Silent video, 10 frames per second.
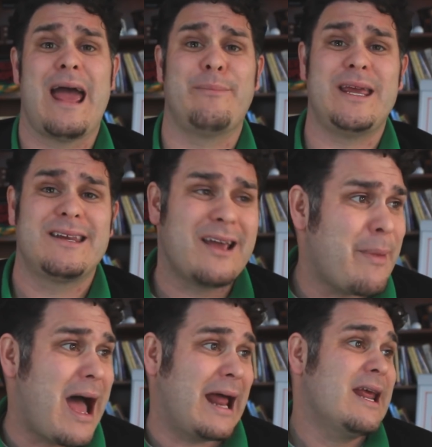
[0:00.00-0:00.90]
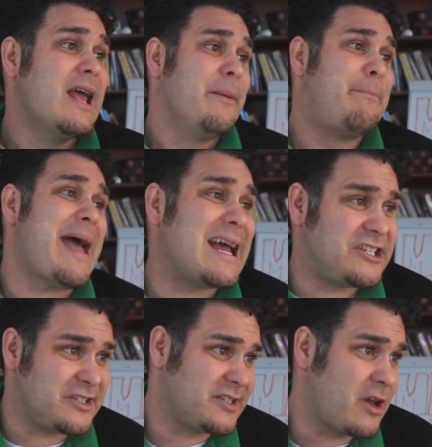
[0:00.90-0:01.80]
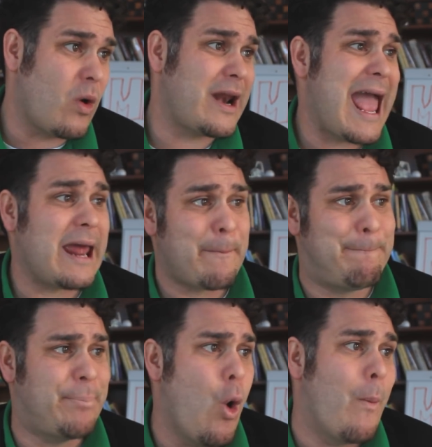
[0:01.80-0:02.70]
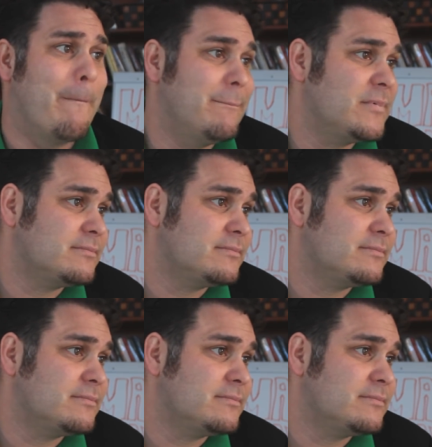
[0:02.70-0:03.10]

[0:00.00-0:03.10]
I mean, come on. Badgers, going ahead. Boom.